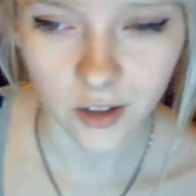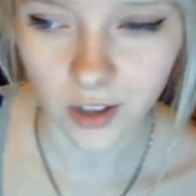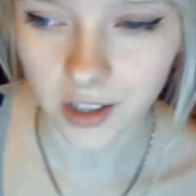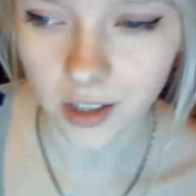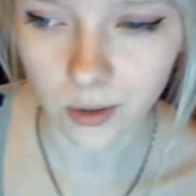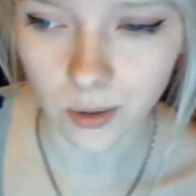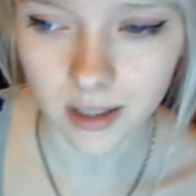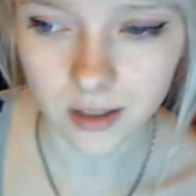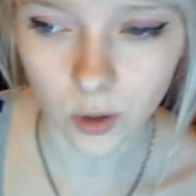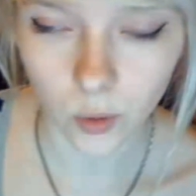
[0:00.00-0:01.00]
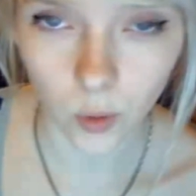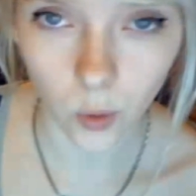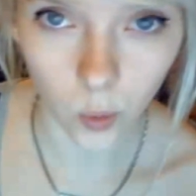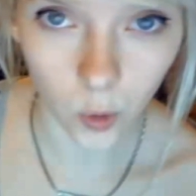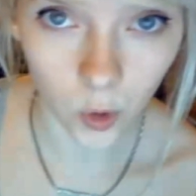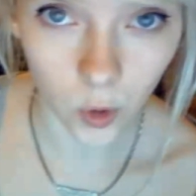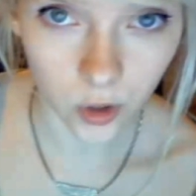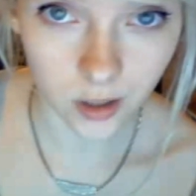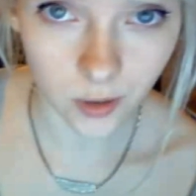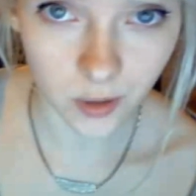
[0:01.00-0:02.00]
And the other way is
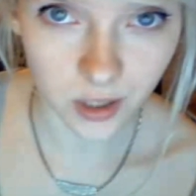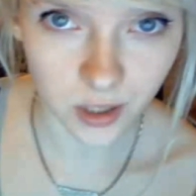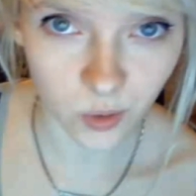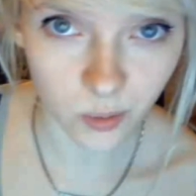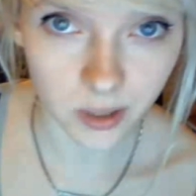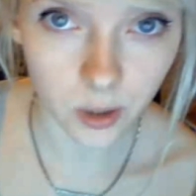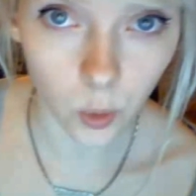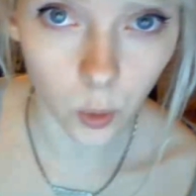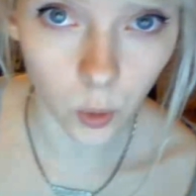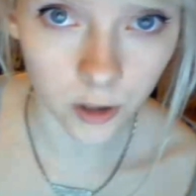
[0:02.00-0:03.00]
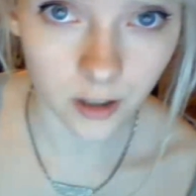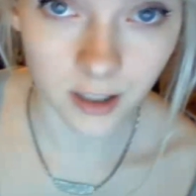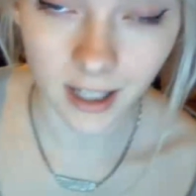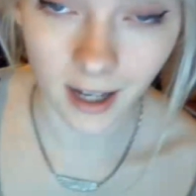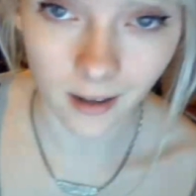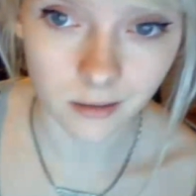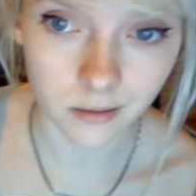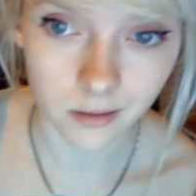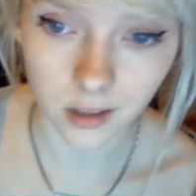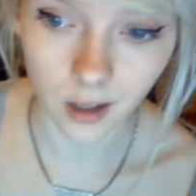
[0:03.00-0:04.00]
quark, which would be quark. Again,
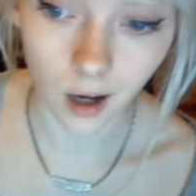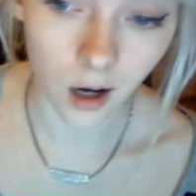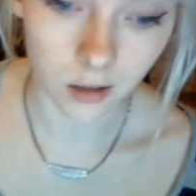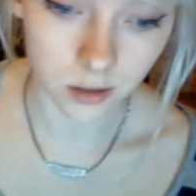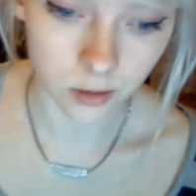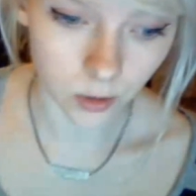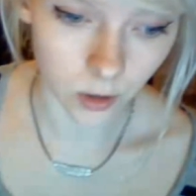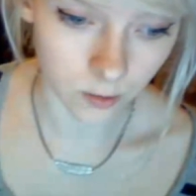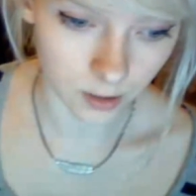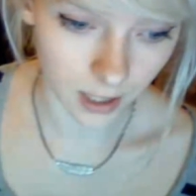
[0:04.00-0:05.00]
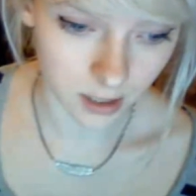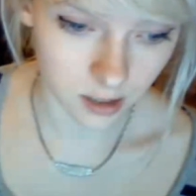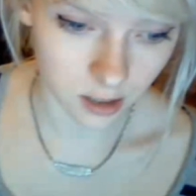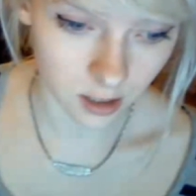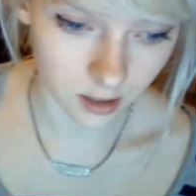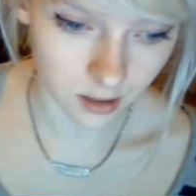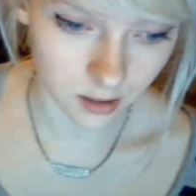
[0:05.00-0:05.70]
the R is all over that shit.